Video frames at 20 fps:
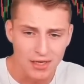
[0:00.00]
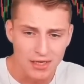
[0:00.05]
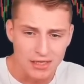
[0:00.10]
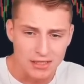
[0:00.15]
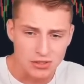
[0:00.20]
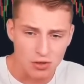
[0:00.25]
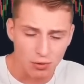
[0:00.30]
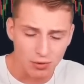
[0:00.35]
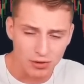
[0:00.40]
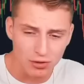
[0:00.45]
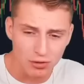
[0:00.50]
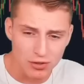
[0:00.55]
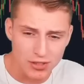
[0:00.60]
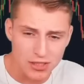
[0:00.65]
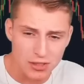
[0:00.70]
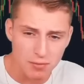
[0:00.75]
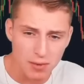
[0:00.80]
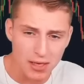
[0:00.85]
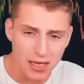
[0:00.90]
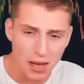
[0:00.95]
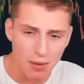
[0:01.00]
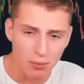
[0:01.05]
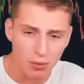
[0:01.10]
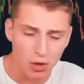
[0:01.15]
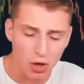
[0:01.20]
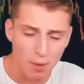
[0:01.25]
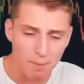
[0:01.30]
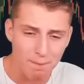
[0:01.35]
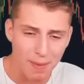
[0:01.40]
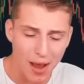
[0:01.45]
So it looks to be that we're
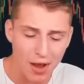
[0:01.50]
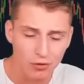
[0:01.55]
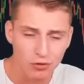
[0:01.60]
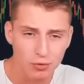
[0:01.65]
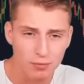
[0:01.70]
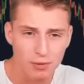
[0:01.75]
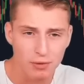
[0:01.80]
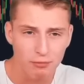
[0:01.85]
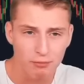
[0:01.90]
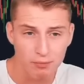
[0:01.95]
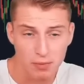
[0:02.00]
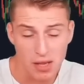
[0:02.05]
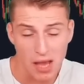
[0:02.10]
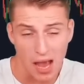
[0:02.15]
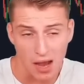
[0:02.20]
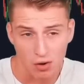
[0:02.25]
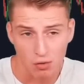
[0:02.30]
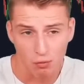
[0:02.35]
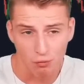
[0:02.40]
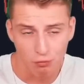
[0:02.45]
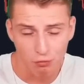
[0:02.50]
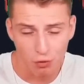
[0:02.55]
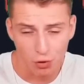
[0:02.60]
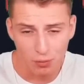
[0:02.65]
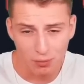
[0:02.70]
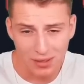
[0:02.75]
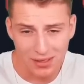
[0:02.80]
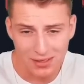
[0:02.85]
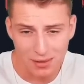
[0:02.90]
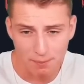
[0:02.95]
about to be
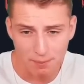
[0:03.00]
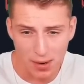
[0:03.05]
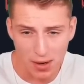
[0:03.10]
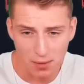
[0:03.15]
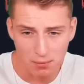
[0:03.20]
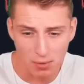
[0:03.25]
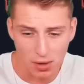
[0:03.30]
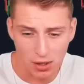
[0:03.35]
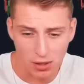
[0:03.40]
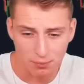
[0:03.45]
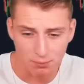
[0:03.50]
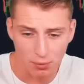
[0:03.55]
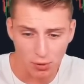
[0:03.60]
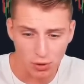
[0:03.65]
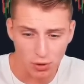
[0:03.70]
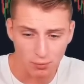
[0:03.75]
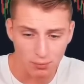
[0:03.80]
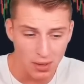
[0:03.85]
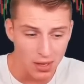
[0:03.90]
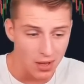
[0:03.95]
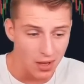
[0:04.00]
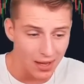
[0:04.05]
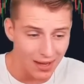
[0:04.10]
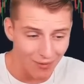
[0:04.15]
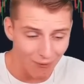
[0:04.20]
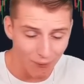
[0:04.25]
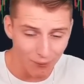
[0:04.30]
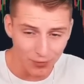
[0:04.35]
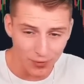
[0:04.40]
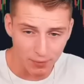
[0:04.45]
confirming the bear market bottom
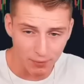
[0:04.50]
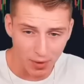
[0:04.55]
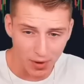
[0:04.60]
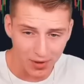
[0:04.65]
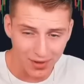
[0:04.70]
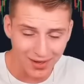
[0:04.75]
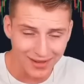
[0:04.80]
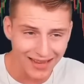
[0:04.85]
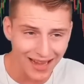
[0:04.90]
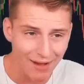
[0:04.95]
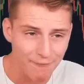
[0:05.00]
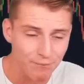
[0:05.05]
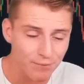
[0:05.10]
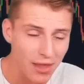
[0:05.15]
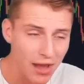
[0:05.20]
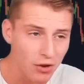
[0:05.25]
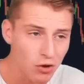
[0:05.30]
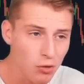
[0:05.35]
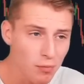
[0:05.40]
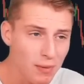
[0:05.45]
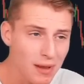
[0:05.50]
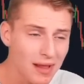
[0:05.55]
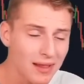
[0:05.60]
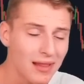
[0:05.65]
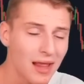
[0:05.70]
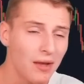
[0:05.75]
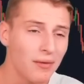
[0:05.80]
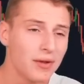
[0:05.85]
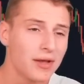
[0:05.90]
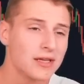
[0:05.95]
on the market, and that could be
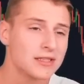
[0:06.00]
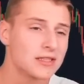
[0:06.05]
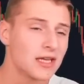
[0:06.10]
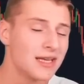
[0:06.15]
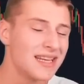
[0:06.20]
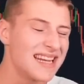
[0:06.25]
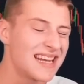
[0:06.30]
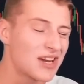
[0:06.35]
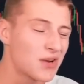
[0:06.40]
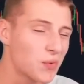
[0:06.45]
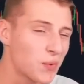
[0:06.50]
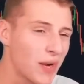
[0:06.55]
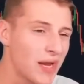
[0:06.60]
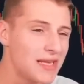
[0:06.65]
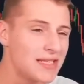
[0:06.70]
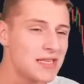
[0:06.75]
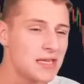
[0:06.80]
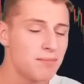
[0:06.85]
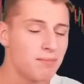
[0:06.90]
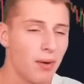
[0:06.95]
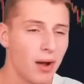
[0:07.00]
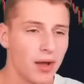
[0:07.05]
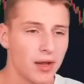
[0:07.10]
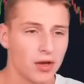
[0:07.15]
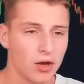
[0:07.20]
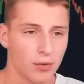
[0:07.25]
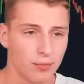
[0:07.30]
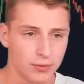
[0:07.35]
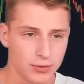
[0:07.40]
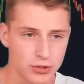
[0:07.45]
allowing us a crazy
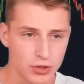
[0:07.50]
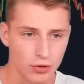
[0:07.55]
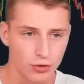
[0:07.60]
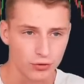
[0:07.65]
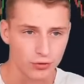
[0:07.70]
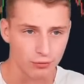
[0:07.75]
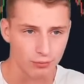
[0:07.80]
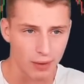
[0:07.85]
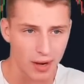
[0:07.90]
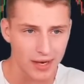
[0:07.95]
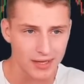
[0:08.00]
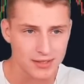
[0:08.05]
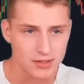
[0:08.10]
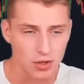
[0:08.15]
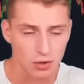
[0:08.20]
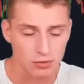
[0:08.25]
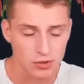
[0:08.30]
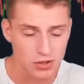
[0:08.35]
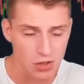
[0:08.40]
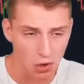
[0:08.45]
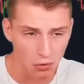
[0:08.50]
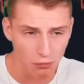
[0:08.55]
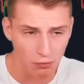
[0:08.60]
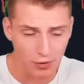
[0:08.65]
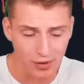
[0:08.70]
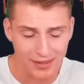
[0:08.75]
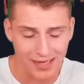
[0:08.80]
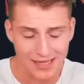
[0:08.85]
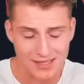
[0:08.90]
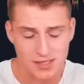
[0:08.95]
buying opportunity, right? So
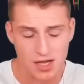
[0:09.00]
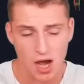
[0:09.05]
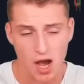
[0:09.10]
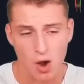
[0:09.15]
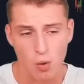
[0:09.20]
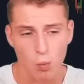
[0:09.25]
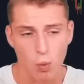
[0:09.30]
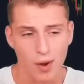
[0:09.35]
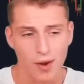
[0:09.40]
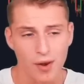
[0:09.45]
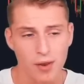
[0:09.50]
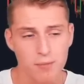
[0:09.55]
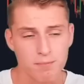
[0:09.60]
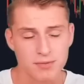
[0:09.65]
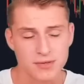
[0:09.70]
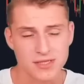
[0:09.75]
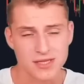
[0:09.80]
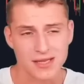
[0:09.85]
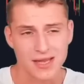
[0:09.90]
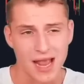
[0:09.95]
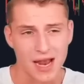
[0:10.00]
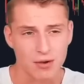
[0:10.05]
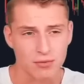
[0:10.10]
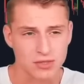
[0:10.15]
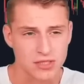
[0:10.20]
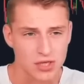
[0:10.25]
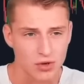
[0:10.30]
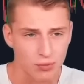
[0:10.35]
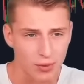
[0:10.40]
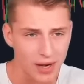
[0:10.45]
far it has got a 100%
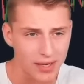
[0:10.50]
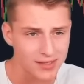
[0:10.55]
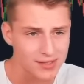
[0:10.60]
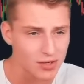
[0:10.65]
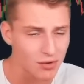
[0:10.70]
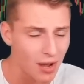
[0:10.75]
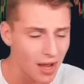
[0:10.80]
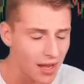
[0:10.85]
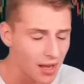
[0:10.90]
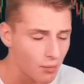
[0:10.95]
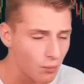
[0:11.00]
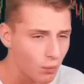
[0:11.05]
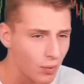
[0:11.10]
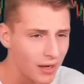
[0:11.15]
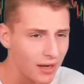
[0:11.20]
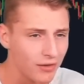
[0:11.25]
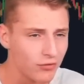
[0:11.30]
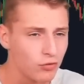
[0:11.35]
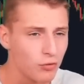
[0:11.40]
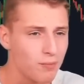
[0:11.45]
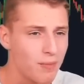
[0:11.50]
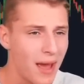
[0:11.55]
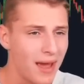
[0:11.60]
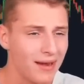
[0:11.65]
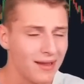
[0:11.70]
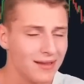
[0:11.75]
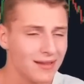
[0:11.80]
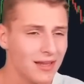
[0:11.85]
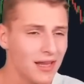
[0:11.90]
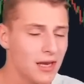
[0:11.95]
accuracy rate, so I am willing to
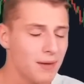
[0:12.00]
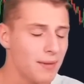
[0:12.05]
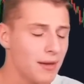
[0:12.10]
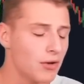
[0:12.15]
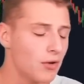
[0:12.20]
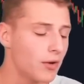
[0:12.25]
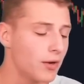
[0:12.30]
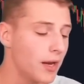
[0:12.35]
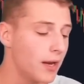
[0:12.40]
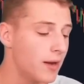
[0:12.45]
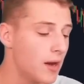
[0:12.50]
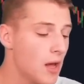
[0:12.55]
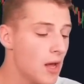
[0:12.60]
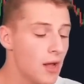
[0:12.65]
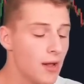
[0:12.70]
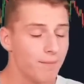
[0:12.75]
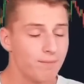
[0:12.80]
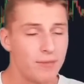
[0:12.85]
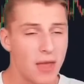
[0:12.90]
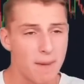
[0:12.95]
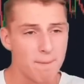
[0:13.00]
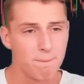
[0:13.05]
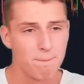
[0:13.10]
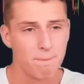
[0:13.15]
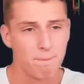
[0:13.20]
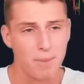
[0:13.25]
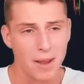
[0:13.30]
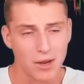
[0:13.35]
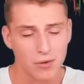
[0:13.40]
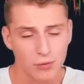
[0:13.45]
bet a little bit on it
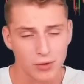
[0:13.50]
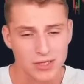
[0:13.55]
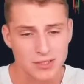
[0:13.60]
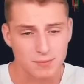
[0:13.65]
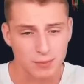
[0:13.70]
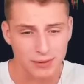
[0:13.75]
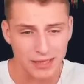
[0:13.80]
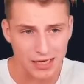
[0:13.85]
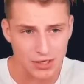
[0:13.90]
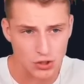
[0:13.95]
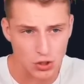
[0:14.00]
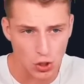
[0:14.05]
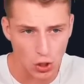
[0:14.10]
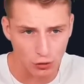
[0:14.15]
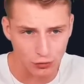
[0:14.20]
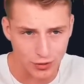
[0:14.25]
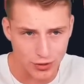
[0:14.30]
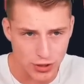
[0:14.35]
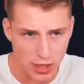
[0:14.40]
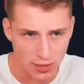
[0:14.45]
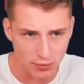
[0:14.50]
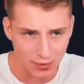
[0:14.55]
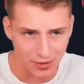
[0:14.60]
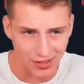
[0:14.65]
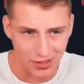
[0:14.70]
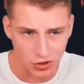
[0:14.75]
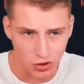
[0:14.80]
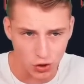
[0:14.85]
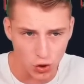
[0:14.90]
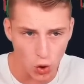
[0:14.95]
that Bitcoin is potentially going to generate
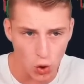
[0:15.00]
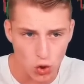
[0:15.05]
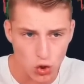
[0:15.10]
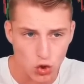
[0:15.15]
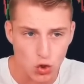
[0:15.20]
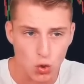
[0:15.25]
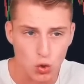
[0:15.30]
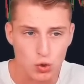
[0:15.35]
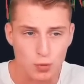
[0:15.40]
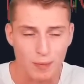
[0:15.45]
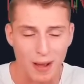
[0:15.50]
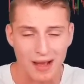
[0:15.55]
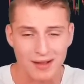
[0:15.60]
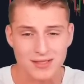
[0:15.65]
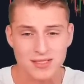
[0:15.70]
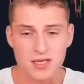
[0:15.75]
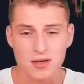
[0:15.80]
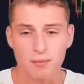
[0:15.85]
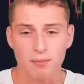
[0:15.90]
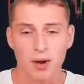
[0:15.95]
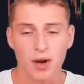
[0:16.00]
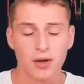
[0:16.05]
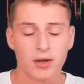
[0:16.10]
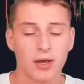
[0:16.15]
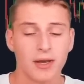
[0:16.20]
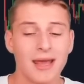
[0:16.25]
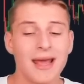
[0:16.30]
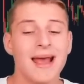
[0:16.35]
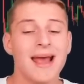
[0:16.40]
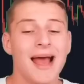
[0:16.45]
a huge bounce in the
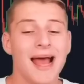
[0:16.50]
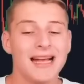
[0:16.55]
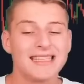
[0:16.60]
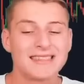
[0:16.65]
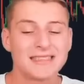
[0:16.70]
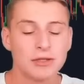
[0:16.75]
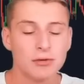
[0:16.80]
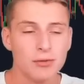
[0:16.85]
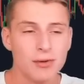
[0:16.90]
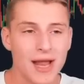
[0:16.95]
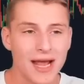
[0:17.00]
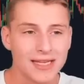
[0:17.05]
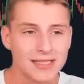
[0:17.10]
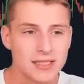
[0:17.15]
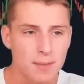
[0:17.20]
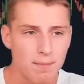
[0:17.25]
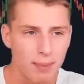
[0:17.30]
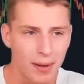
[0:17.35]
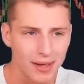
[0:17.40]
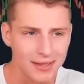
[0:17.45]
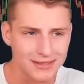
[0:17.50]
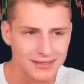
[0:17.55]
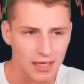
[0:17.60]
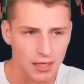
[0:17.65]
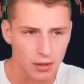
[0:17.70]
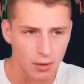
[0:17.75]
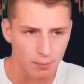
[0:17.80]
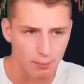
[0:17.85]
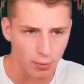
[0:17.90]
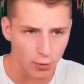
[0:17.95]
market as soon as the Pi
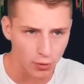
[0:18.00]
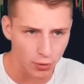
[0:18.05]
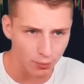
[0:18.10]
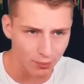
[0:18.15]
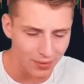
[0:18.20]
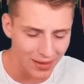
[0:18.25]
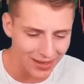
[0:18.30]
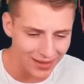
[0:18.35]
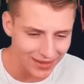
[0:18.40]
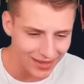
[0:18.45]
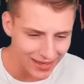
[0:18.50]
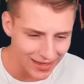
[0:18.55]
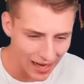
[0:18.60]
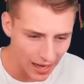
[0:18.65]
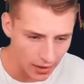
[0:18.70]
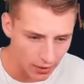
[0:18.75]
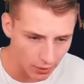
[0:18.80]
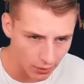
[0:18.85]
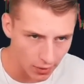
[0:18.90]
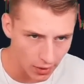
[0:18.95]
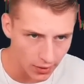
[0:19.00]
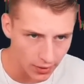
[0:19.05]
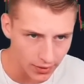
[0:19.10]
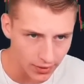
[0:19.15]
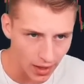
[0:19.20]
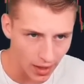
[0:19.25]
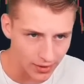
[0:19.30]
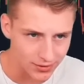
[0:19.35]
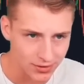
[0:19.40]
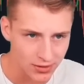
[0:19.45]
Cycle bottom indicator
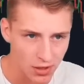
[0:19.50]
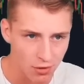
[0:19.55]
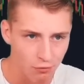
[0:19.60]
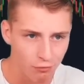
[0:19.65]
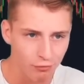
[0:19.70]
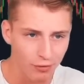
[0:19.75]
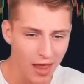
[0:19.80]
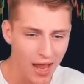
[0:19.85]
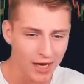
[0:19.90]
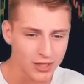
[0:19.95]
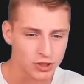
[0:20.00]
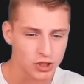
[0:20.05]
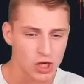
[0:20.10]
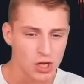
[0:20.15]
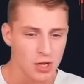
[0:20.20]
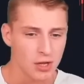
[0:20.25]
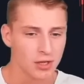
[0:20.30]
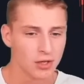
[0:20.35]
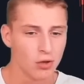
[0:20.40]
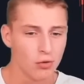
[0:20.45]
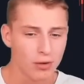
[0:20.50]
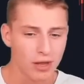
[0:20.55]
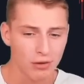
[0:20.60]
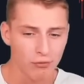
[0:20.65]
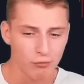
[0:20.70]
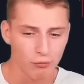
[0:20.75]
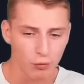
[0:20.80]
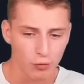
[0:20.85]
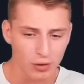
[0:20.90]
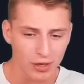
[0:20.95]
does flash. Looking
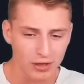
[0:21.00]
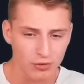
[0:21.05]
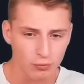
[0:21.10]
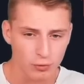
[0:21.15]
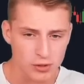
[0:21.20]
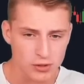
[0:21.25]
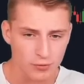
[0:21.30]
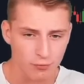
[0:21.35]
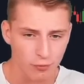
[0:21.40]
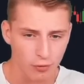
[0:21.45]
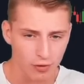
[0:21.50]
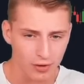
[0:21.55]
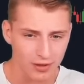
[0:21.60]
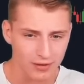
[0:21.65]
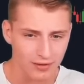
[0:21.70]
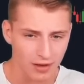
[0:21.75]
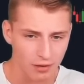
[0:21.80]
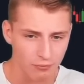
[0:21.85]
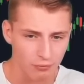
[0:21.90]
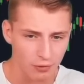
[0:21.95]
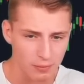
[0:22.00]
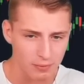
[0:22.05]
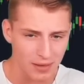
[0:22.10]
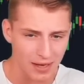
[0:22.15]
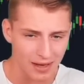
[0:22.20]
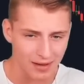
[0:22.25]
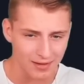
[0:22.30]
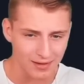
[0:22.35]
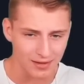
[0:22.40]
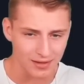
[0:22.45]
further in towards the 4 hourly time frame, you
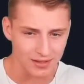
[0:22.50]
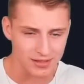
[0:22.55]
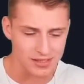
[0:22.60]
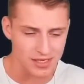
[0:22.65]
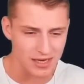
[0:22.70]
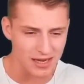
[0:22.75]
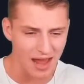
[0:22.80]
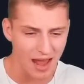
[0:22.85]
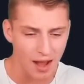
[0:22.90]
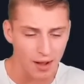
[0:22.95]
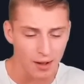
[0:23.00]
can clearly see